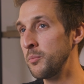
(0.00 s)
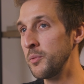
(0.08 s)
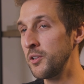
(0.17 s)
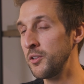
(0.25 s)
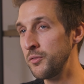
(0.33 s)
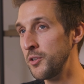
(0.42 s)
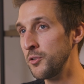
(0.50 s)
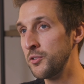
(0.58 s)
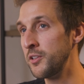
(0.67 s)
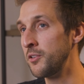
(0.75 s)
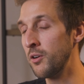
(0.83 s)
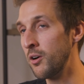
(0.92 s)
a million views,
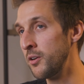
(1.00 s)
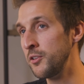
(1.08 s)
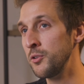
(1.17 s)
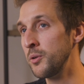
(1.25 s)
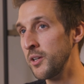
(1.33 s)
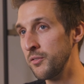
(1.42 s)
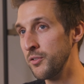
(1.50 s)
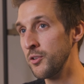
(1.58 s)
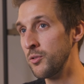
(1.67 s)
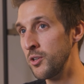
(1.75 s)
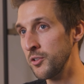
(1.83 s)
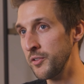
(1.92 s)
then you're already doing it for
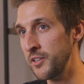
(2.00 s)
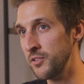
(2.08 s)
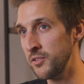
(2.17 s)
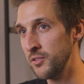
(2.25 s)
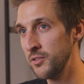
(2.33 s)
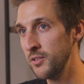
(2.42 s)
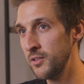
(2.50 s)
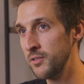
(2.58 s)
the wrong reasons.